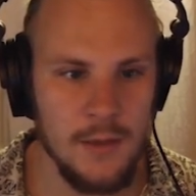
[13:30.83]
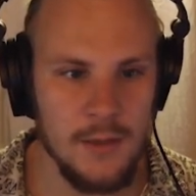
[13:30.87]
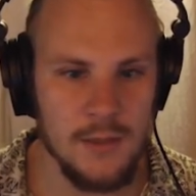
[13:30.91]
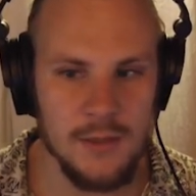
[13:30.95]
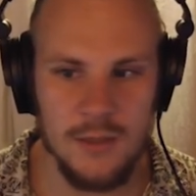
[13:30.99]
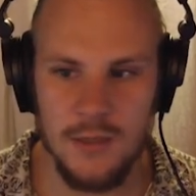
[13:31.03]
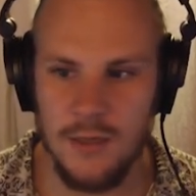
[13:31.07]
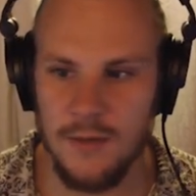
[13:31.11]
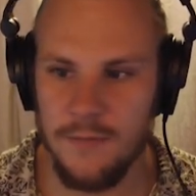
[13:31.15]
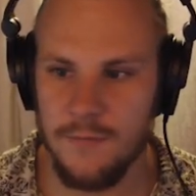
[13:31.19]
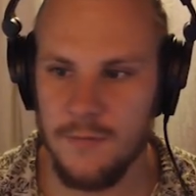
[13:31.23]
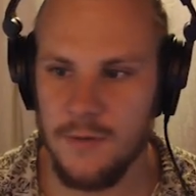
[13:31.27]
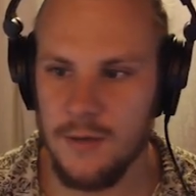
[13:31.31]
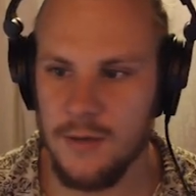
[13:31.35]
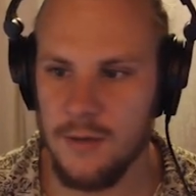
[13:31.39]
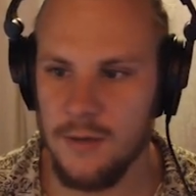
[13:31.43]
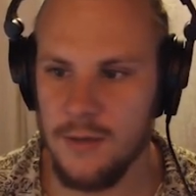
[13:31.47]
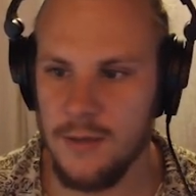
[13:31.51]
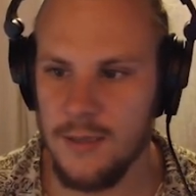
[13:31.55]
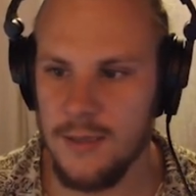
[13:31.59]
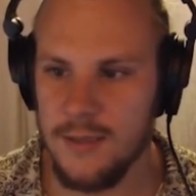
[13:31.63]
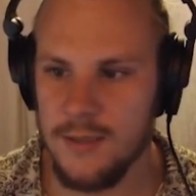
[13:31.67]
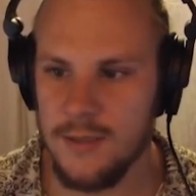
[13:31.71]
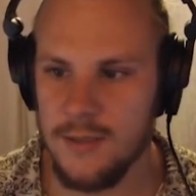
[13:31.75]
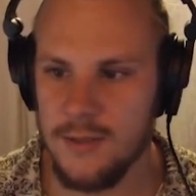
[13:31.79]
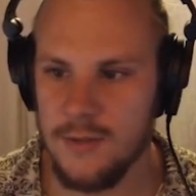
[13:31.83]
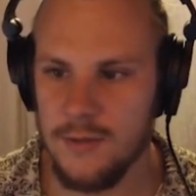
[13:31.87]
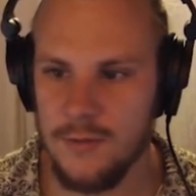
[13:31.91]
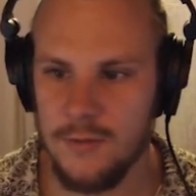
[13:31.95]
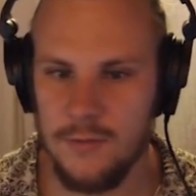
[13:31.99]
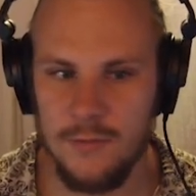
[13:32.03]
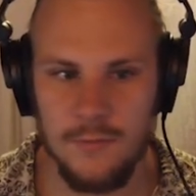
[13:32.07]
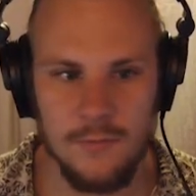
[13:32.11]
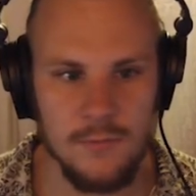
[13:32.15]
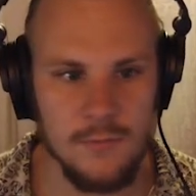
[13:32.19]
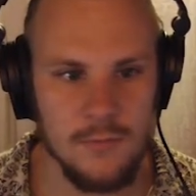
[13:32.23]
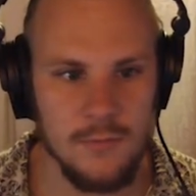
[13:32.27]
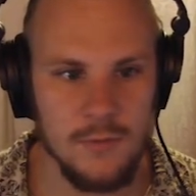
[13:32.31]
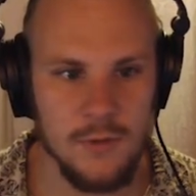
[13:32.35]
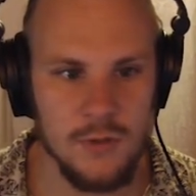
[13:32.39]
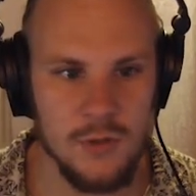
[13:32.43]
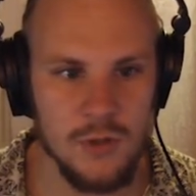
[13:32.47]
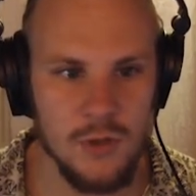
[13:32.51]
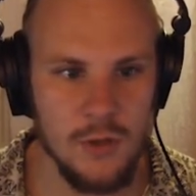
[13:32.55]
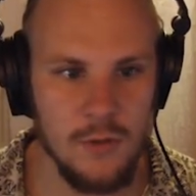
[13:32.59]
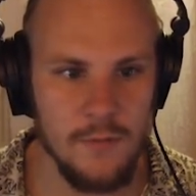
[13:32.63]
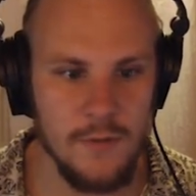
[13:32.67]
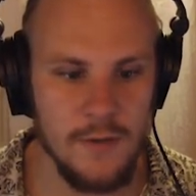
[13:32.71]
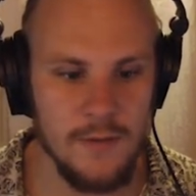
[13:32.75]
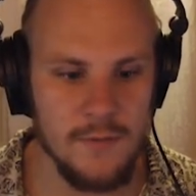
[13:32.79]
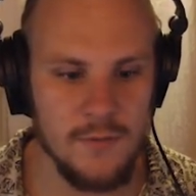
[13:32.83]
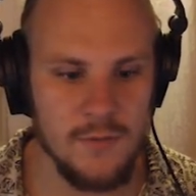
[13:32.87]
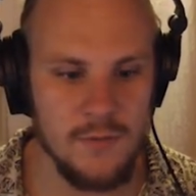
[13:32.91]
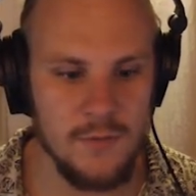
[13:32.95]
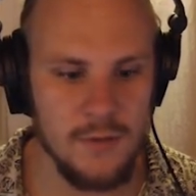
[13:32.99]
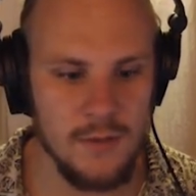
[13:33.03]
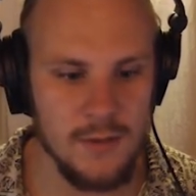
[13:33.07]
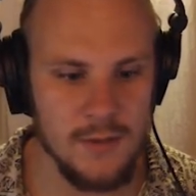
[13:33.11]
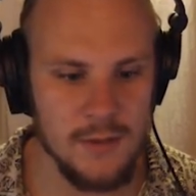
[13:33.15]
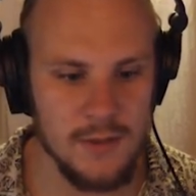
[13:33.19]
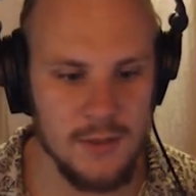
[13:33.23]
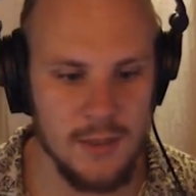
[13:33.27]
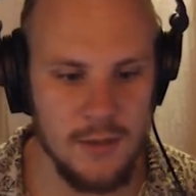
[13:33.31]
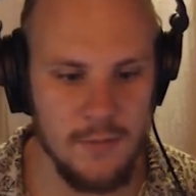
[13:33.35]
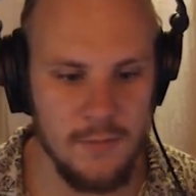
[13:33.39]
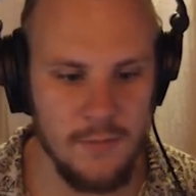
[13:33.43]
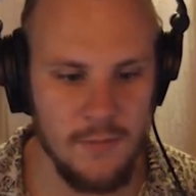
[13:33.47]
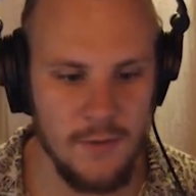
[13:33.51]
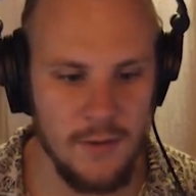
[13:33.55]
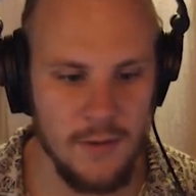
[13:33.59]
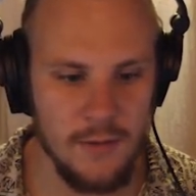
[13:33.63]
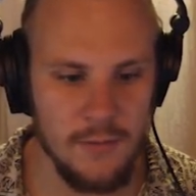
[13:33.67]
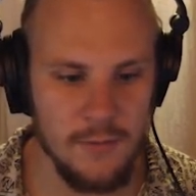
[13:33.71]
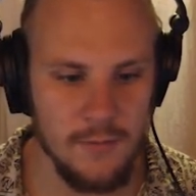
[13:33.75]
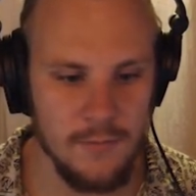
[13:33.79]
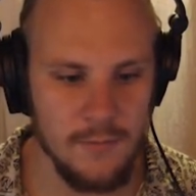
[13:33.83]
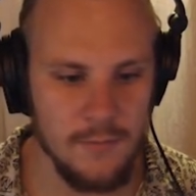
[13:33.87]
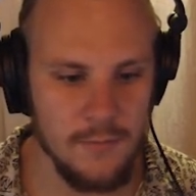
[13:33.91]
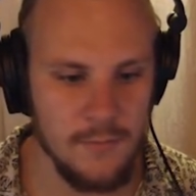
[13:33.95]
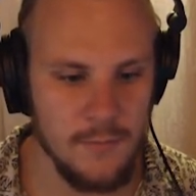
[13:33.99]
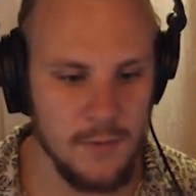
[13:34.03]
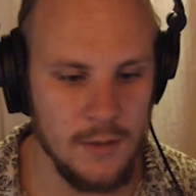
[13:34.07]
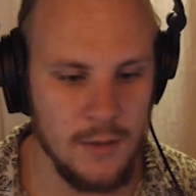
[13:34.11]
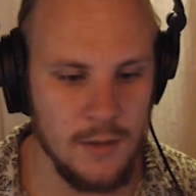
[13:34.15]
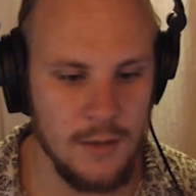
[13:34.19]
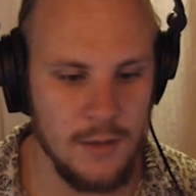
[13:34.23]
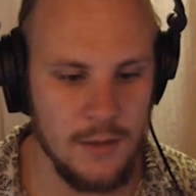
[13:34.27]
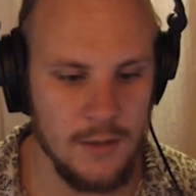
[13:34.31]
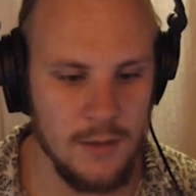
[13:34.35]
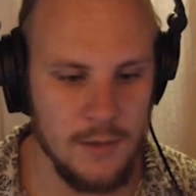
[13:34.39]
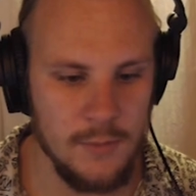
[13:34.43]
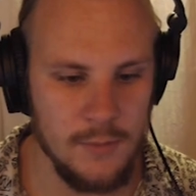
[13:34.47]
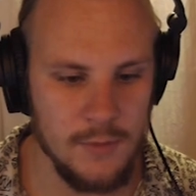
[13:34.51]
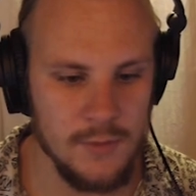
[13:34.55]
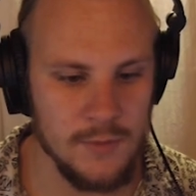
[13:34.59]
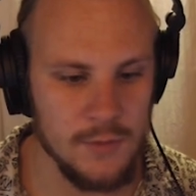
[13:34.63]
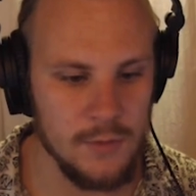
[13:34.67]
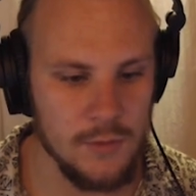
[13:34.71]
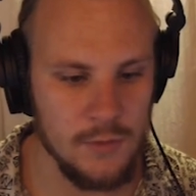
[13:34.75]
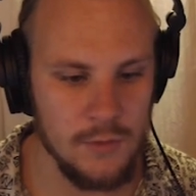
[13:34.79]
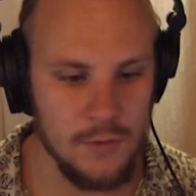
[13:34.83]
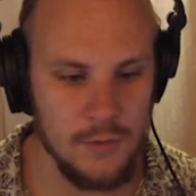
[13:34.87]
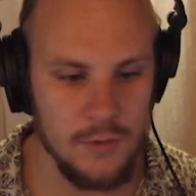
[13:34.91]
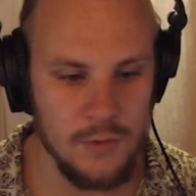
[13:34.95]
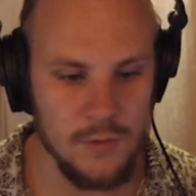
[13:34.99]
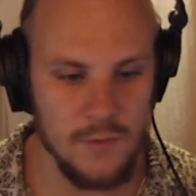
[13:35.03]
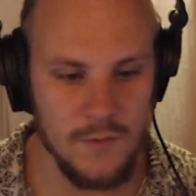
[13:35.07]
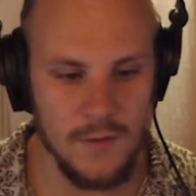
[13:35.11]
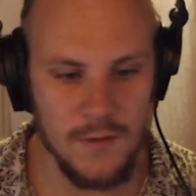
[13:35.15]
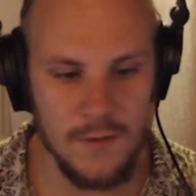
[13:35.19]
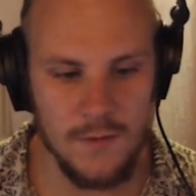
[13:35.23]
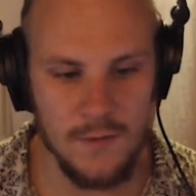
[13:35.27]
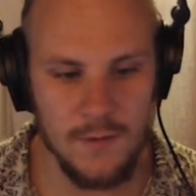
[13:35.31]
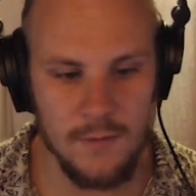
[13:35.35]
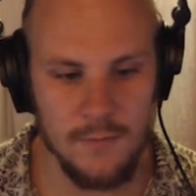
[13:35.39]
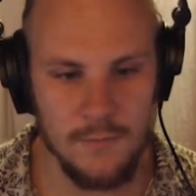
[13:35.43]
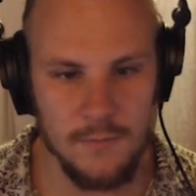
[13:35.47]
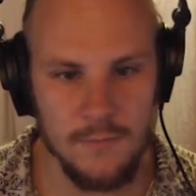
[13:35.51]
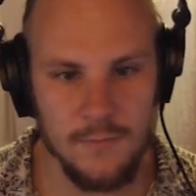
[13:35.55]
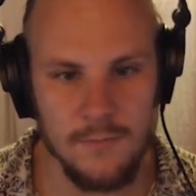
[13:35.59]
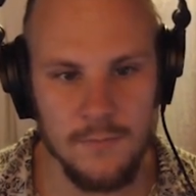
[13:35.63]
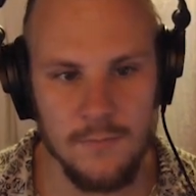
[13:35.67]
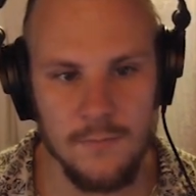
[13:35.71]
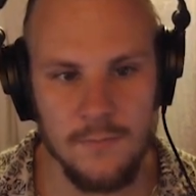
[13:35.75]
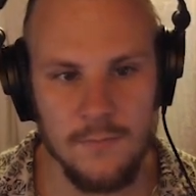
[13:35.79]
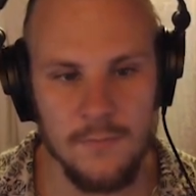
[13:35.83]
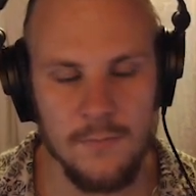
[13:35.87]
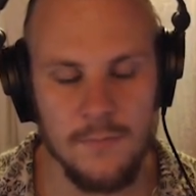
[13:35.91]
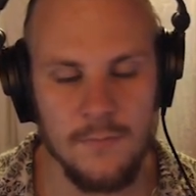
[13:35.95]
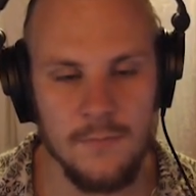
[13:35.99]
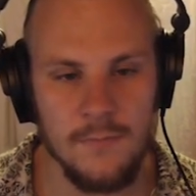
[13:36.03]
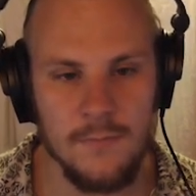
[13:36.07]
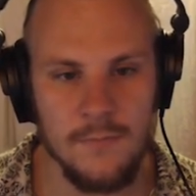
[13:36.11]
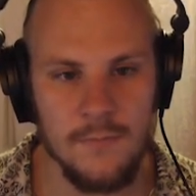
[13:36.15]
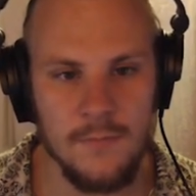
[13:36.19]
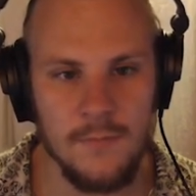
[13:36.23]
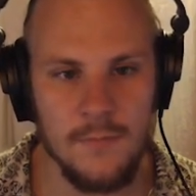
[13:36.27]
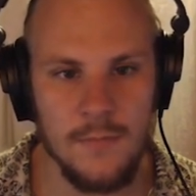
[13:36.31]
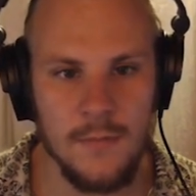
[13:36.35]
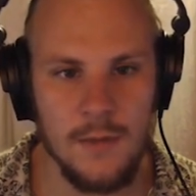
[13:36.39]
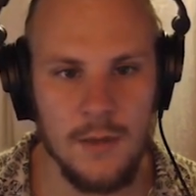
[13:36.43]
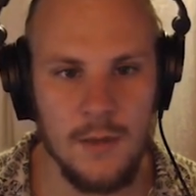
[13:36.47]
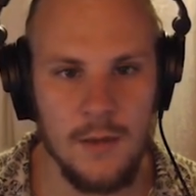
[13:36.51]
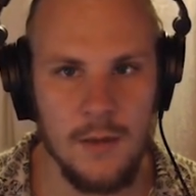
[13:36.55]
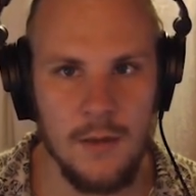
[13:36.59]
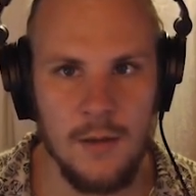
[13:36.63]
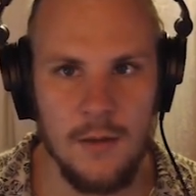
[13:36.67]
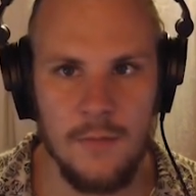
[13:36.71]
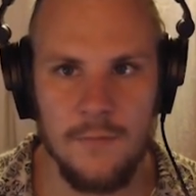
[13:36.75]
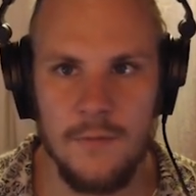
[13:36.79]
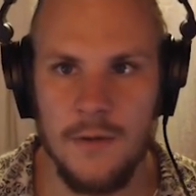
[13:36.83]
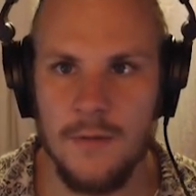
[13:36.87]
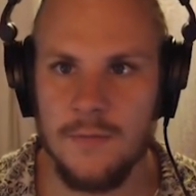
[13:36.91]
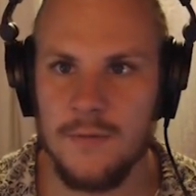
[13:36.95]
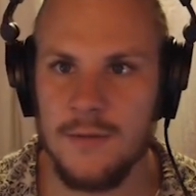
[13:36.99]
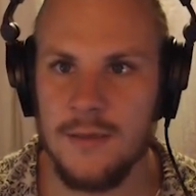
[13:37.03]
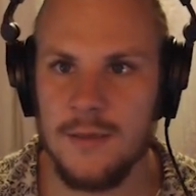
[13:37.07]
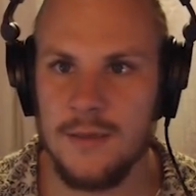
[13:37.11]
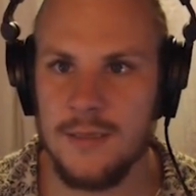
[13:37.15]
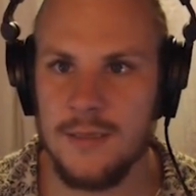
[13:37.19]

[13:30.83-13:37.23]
So if we listen to the saw waves doing the same thing, and we turn on the utility, we have the